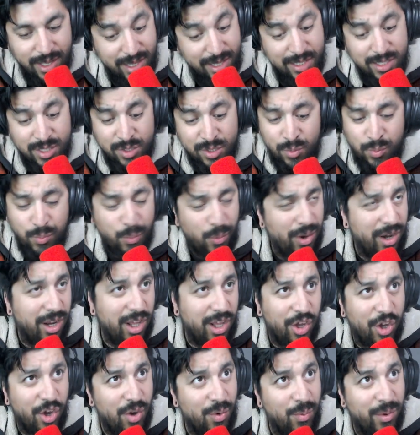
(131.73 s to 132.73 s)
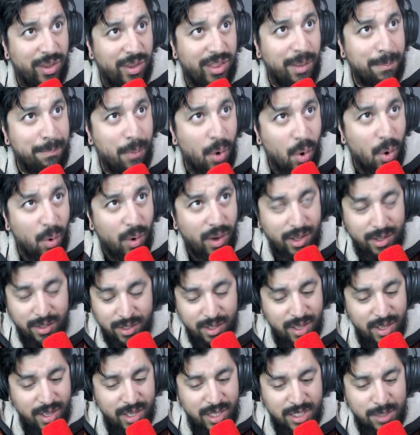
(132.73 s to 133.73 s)
It's really good with the Boa,
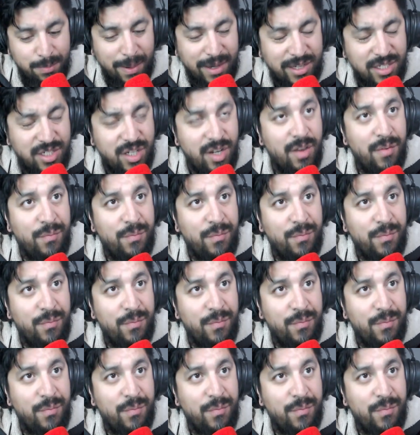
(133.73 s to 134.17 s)
especially